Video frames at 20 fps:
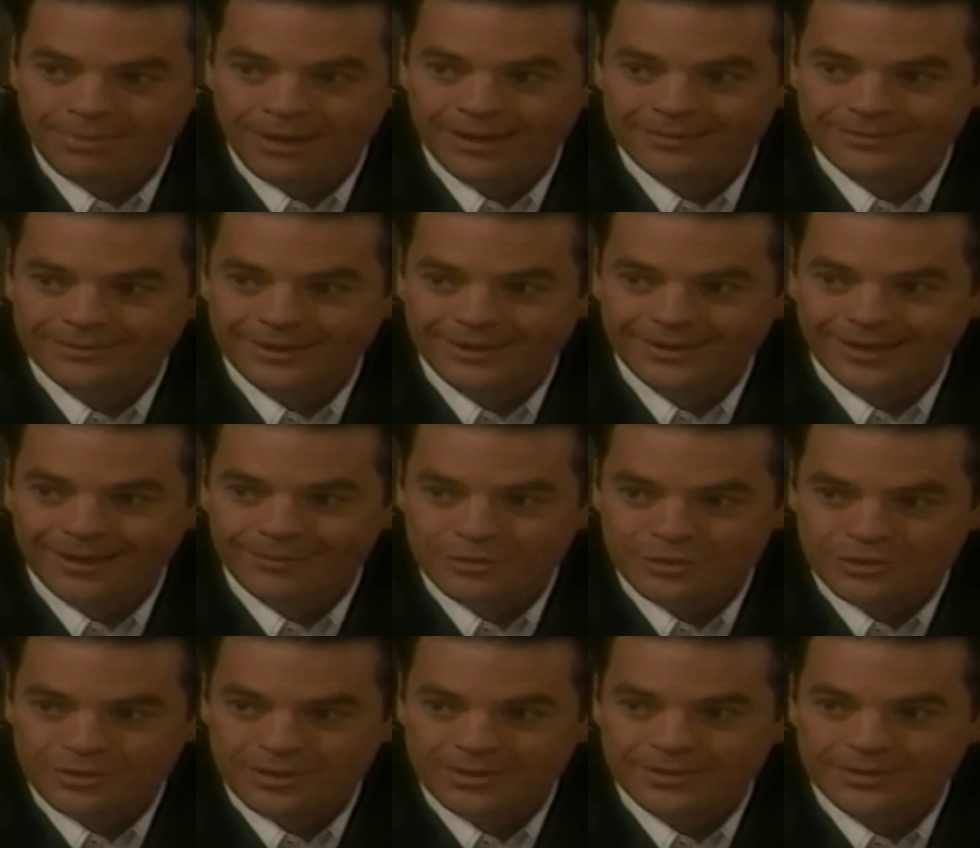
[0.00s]
to bet that I'm
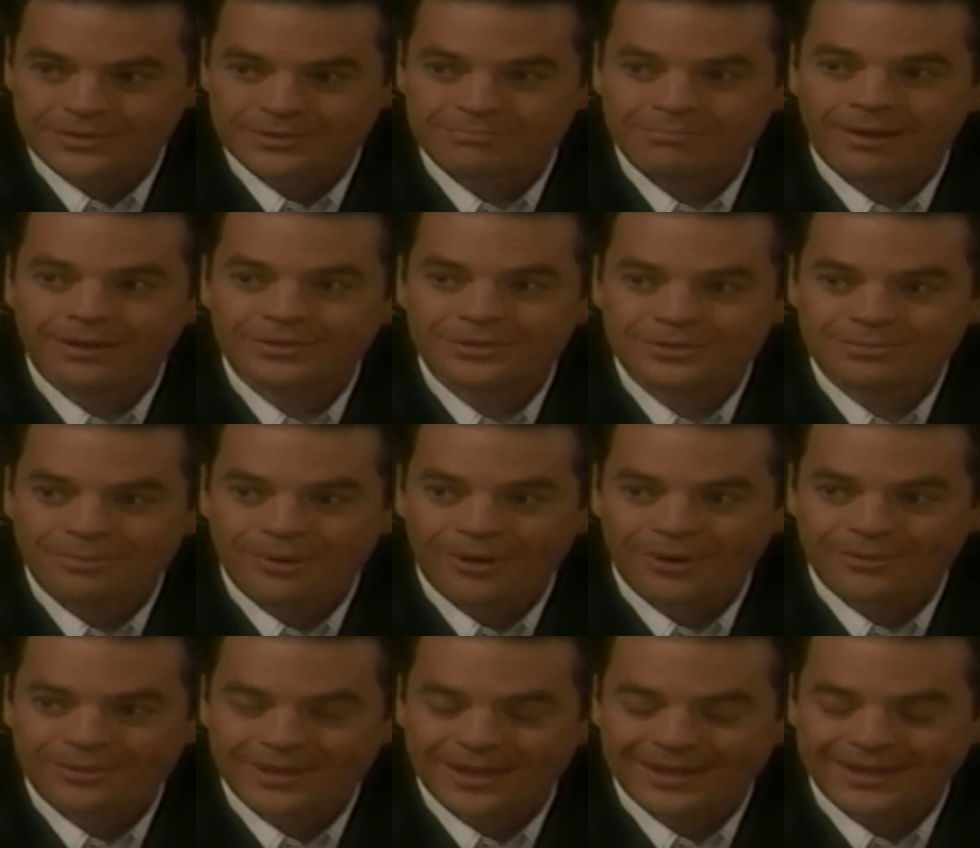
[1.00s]
sure there's much
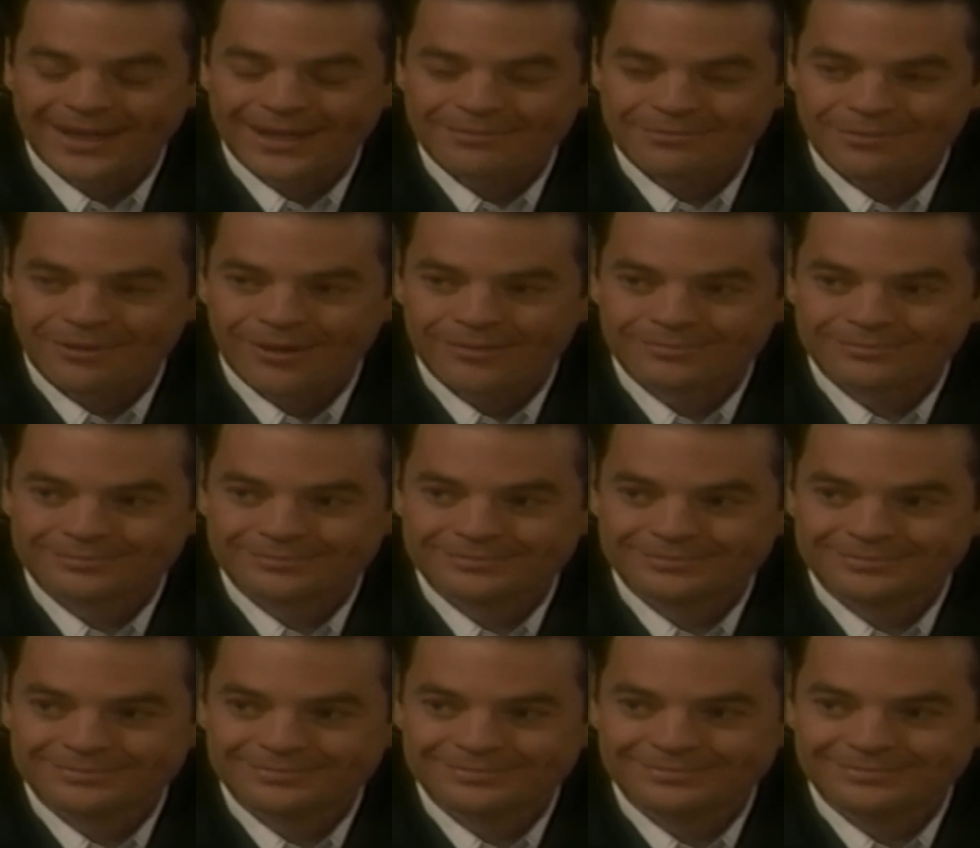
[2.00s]
more where that came from.
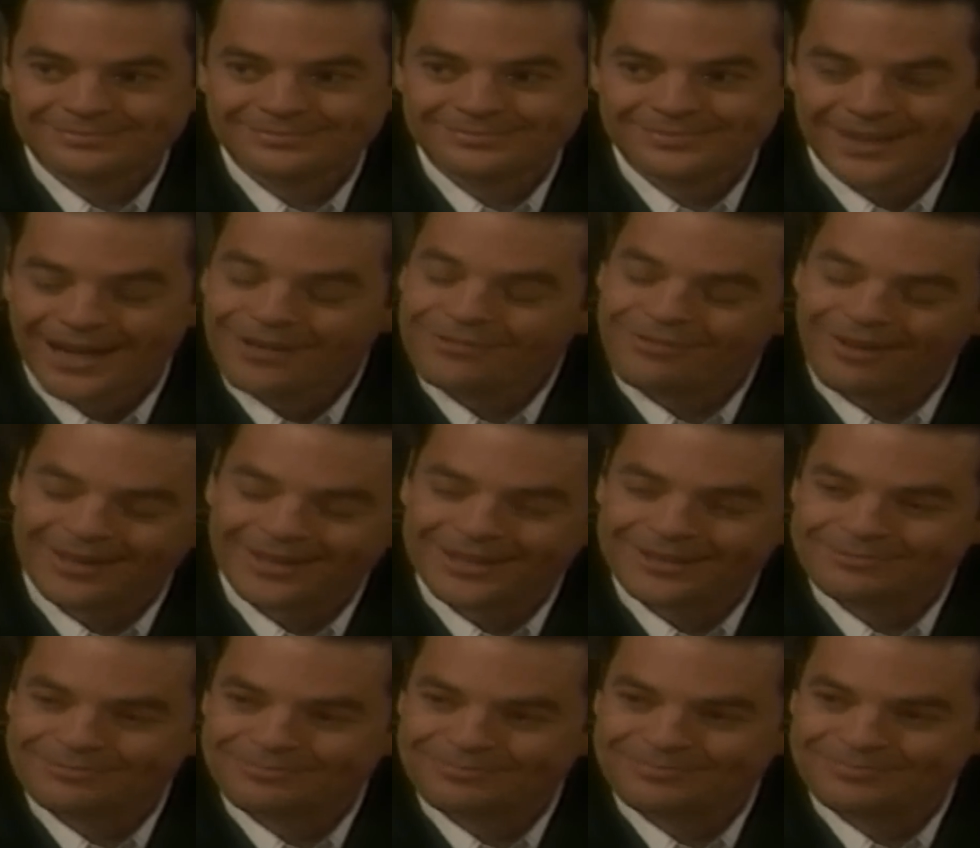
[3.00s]
I'll find it.